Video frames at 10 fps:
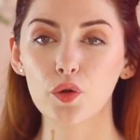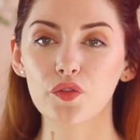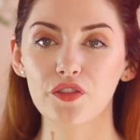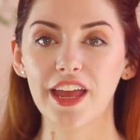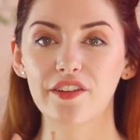
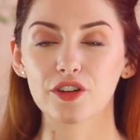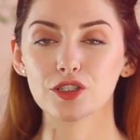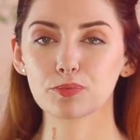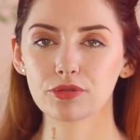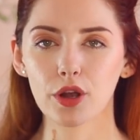
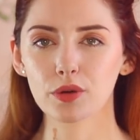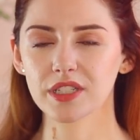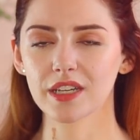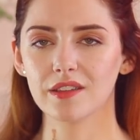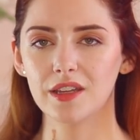unflavored
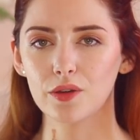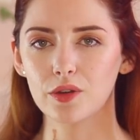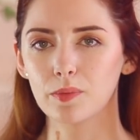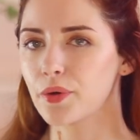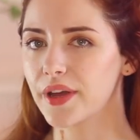protein that you
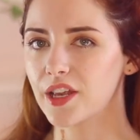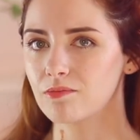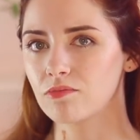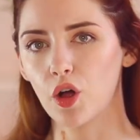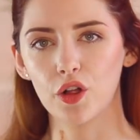can put
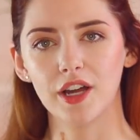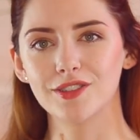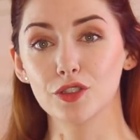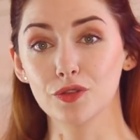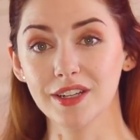in all
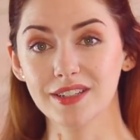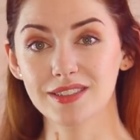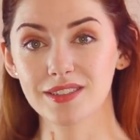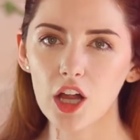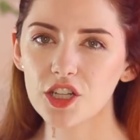kinds of
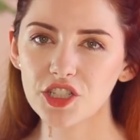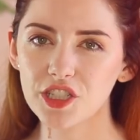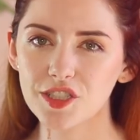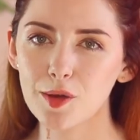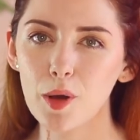drinks.
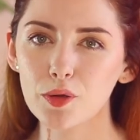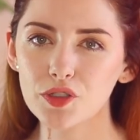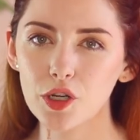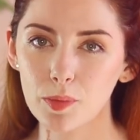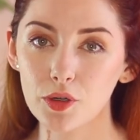Collagen is the
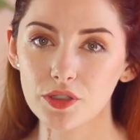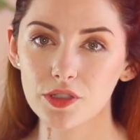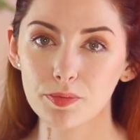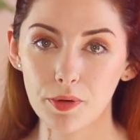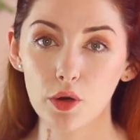most
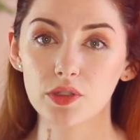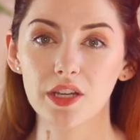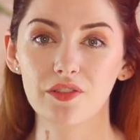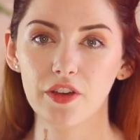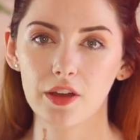abundant
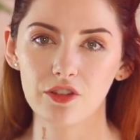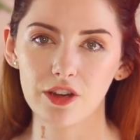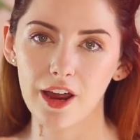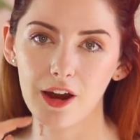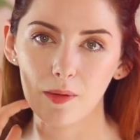protein found
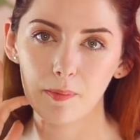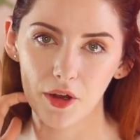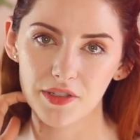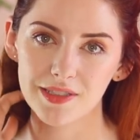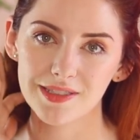in our
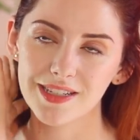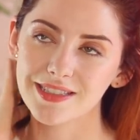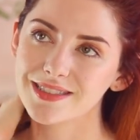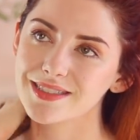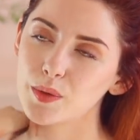bodies.
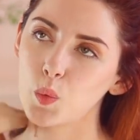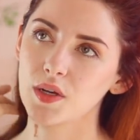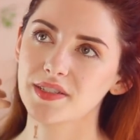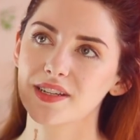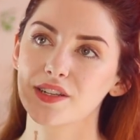It's
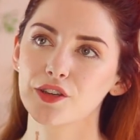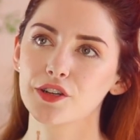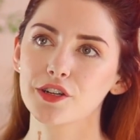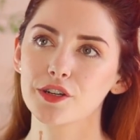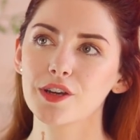what's in
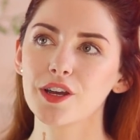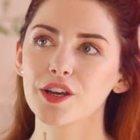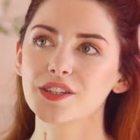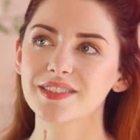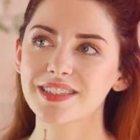your
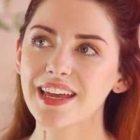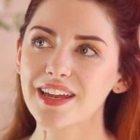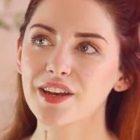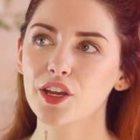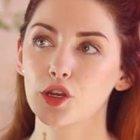
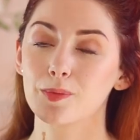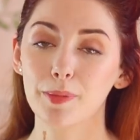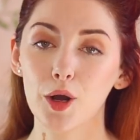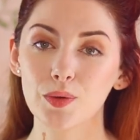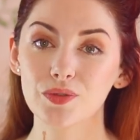skin, your
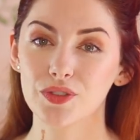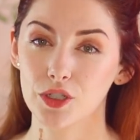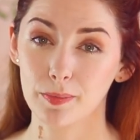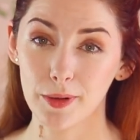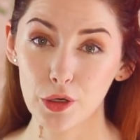bones,
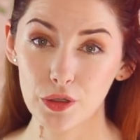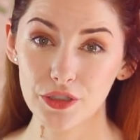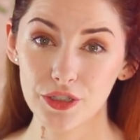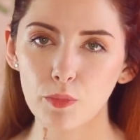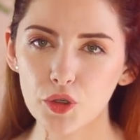your
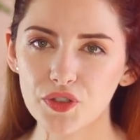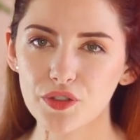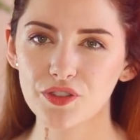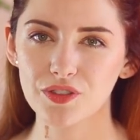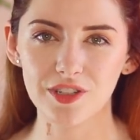blood,
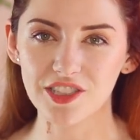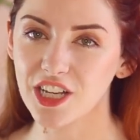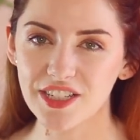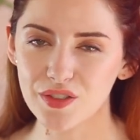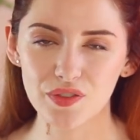muscles,
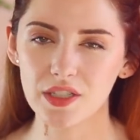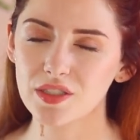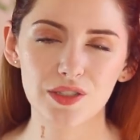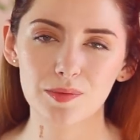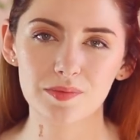digestive
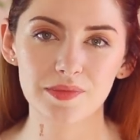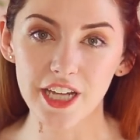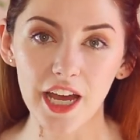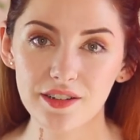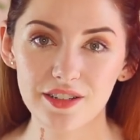system,
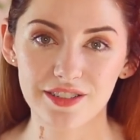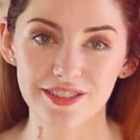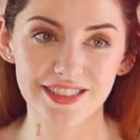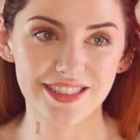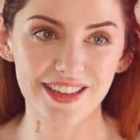
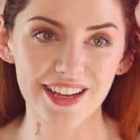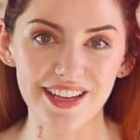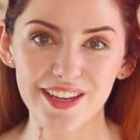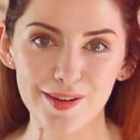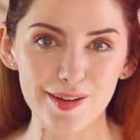tendons,
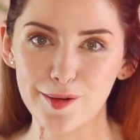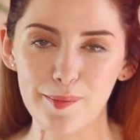like you're